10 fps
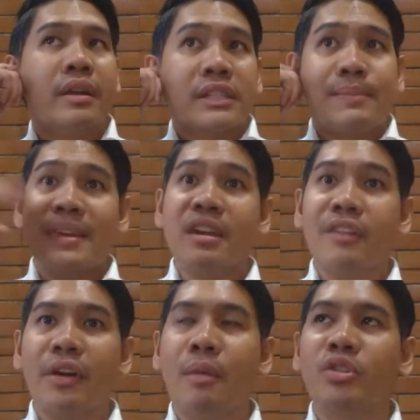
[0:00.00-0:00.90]
Speaking
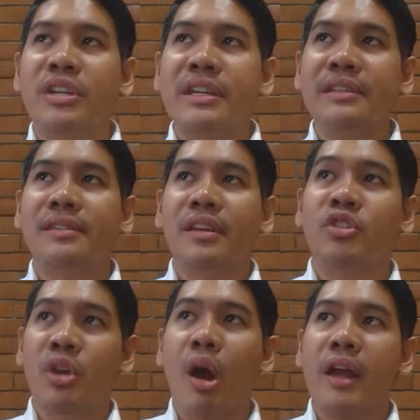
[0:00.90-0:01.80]
of emojis,
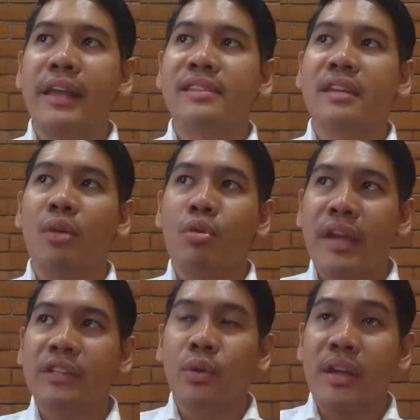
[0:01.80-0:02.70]
John, is it
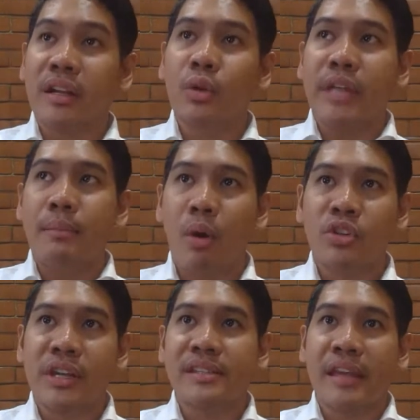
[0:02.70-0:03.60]
okay to include
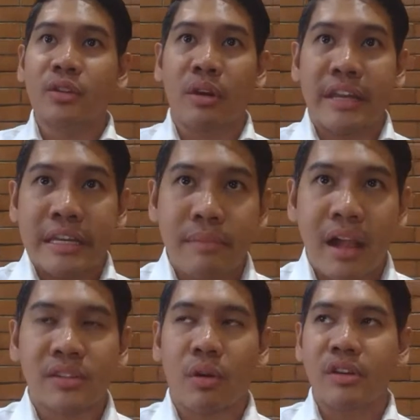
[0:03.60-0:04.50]
emojis in your
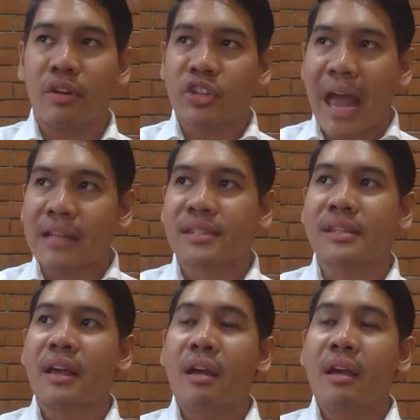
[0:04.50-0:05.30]
emails or your chats?